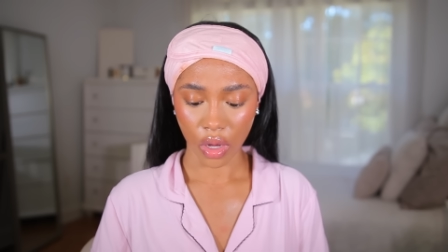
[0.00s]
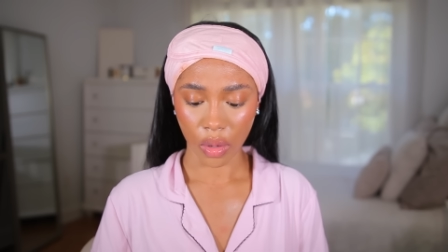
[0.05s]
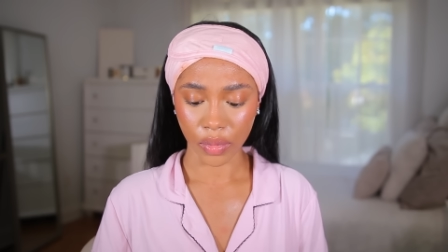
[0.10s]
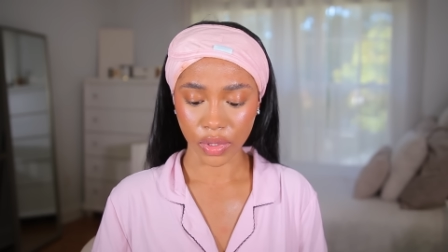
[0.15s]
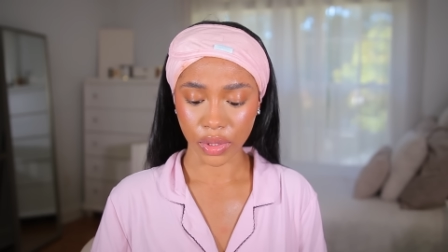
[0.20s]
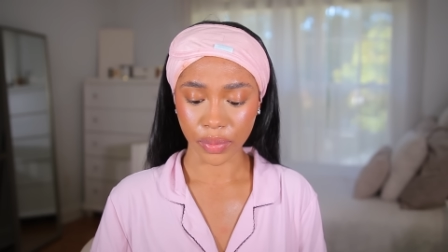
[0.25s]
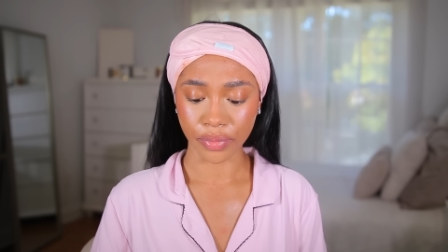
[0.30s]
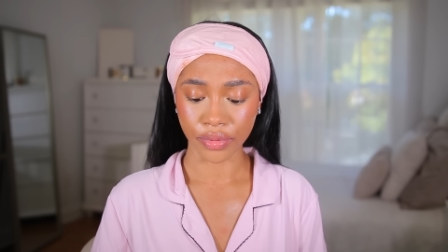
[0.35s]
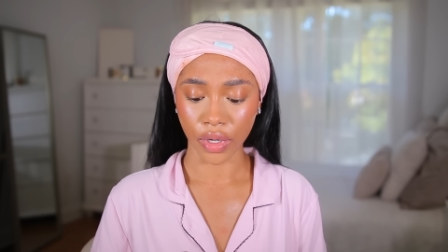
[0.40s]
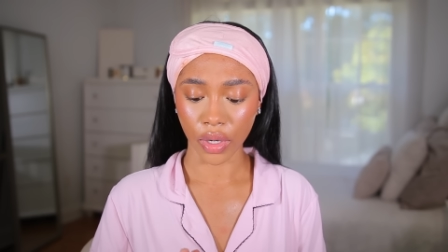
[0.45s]

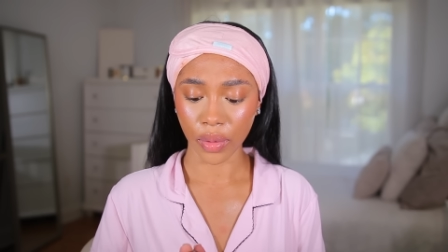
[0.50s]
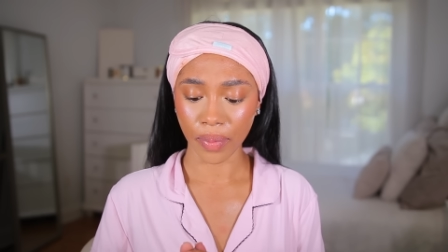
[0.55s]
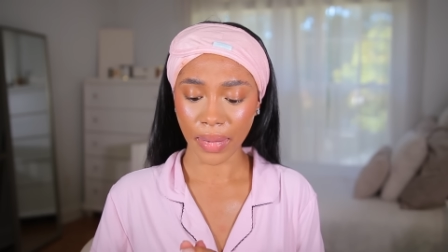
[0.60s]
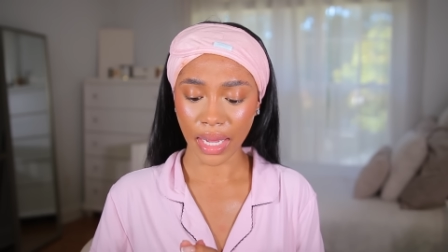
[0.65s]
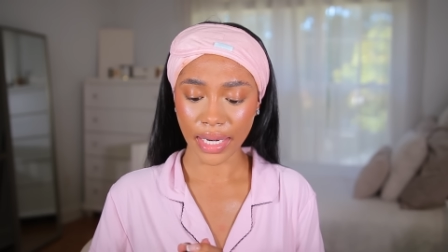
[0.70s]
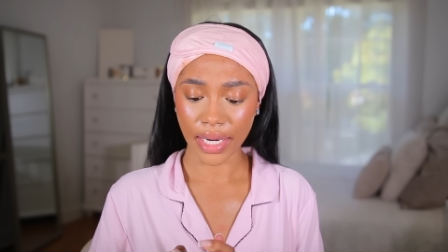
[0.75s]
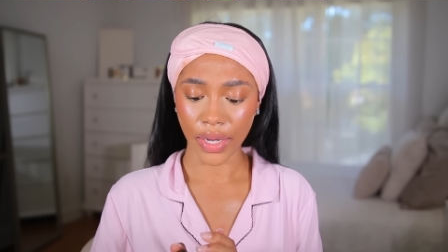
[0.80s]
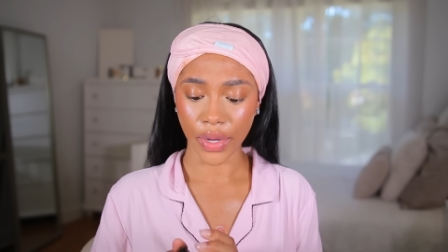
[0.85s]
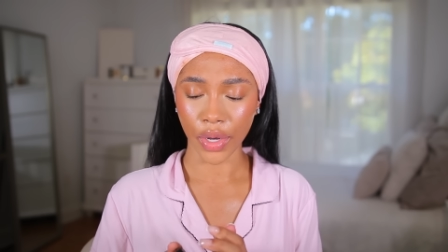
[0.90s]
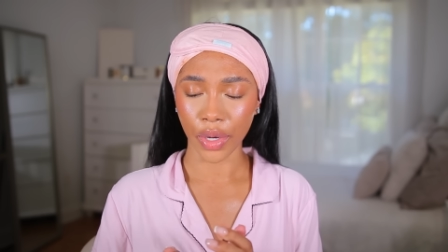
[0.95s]
almost broke
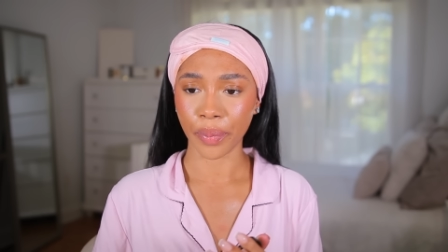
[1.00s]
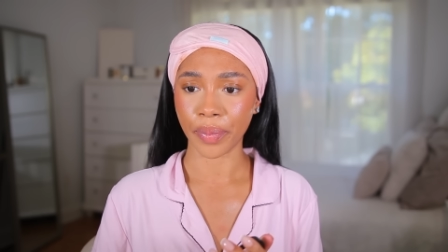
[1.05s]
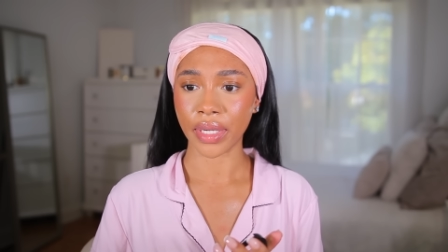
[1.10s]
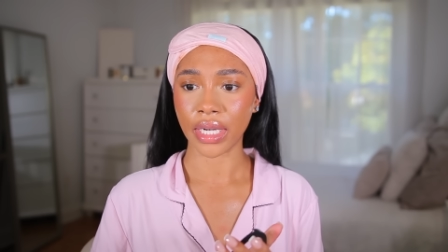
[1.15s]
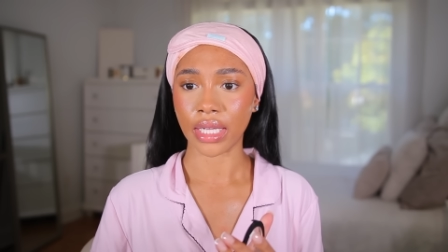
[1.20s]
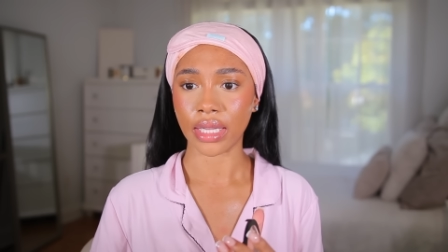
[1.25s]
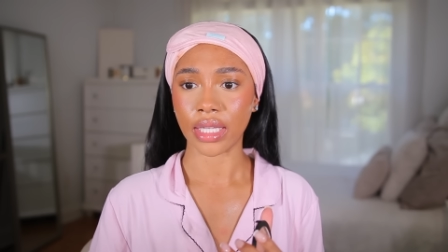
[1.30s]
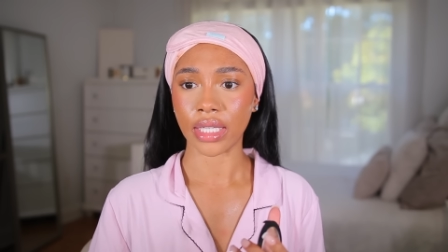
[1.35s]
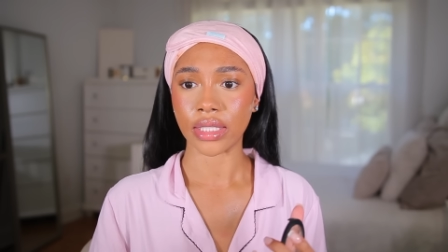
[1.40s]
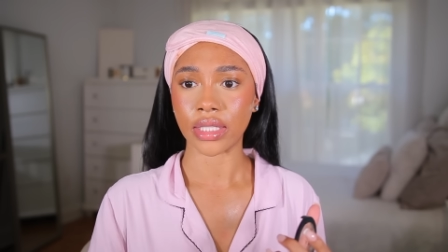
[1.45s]
my nail
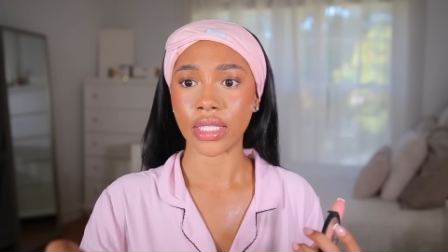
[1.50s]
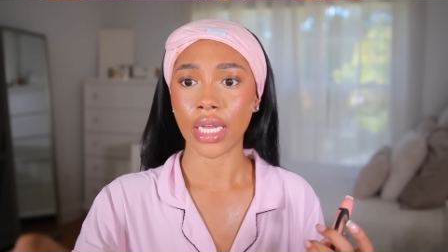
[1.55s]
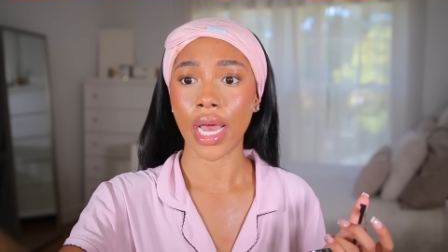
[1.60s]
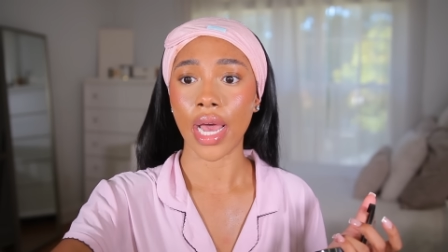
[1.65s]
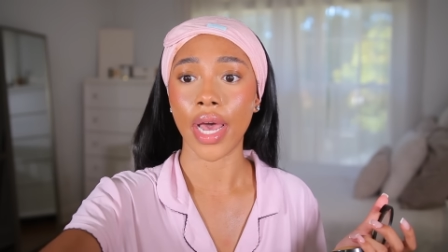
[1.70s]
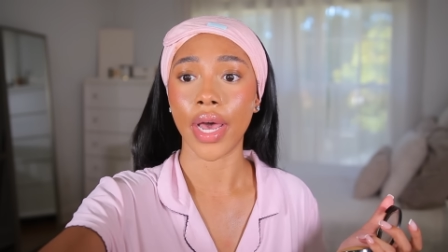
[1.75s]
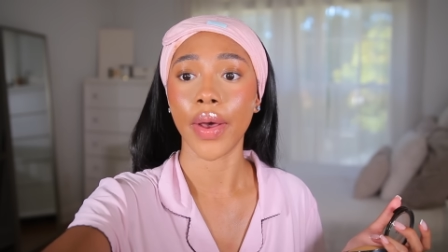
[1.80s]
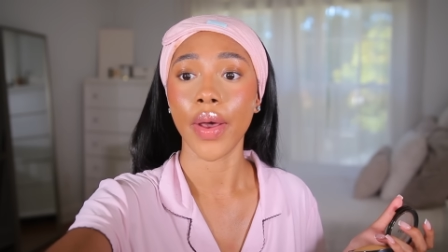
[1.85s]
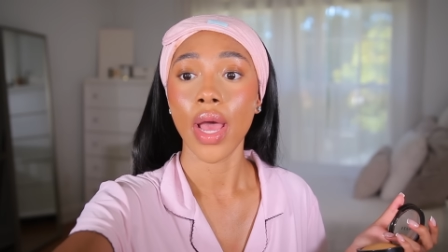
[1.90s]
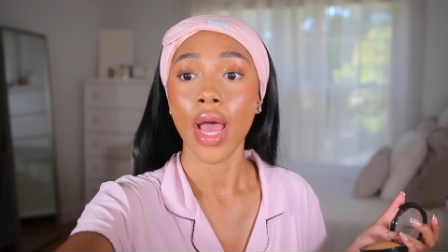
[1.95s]
opening this
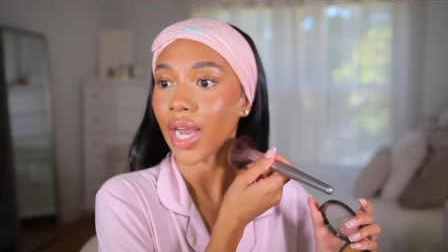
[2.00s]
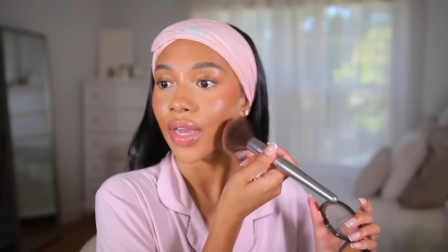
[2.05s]
shop.